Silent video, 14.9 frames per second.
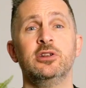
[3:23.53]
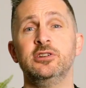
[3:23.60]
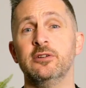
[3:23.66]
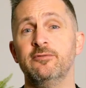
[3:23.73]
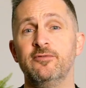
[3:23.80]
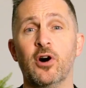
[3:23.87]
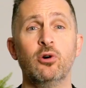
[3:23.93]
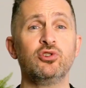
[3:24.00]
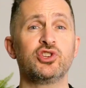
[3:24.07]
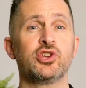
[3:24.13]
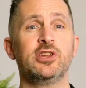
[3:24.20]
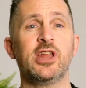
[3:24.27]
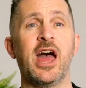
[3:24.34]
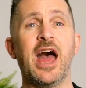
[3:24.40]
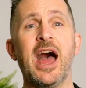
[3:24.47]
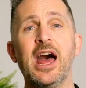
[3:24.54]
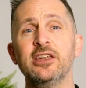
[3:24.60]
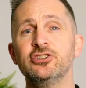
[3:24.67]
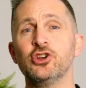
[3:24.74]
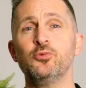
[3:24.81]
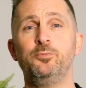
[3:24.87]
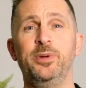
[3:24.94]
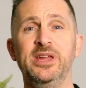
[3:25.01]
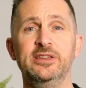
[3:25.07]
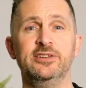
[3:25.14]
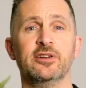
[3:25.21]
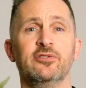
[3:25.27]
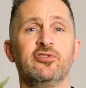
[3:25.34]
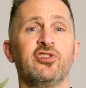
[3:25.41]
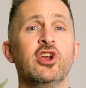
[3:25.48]
devotion, and
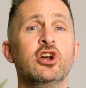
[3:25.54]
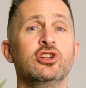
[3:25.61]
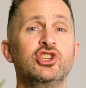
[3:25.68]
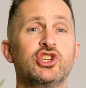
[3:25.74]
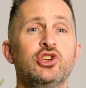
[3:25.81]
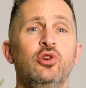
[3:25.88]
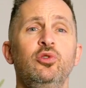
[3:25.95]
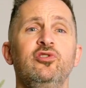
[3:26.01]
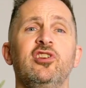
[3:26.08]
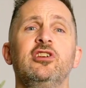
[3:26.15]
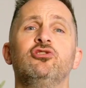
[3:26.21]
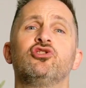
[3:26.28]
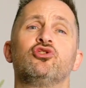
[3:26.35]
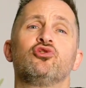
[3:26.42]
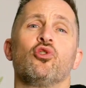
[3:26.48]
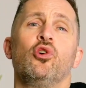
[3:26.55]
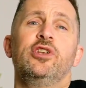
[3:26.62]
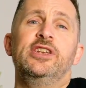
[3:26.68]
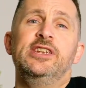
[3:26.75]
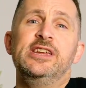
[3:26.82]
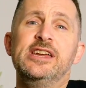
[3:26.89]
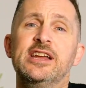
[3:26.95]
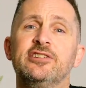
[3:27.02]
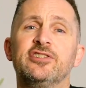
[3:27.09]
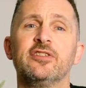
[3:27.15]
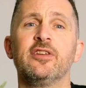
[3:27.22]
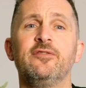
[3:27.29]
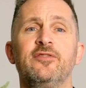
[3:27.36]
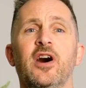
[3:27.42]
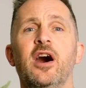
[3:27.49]
obedience, choosing to draw near to
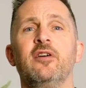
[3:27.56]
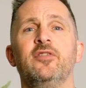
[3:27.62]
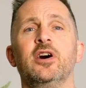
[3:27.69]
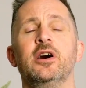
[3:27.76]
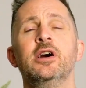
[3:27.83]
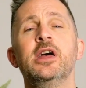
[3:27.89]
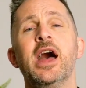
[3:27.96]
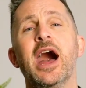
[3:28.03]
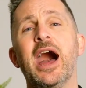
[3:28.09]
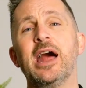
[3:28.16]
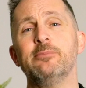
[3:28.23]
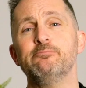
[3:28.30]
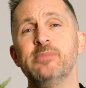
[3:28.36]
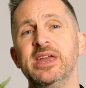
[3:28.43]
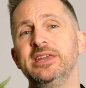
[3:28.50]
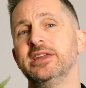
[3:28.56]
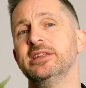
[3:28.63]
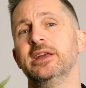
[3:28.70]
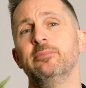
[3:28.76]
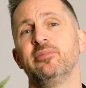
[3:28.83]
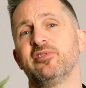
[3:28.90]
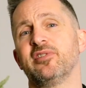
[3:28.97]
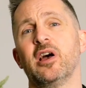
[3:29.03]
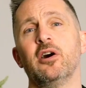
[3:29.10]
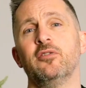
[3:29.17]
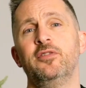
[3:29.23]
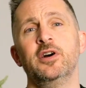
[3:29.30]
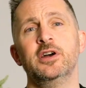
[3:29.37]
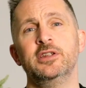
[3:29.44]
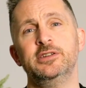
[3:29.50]
the Father and making himself
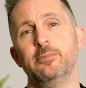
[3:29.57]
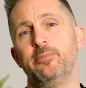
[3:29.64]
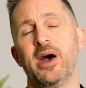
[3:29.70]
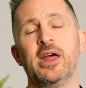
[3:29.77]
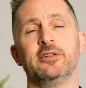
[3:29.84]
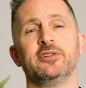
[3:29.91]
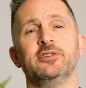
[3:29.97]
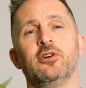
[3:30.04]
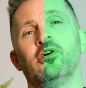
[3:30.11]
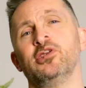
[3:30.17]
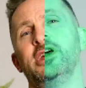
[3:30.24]
dependent on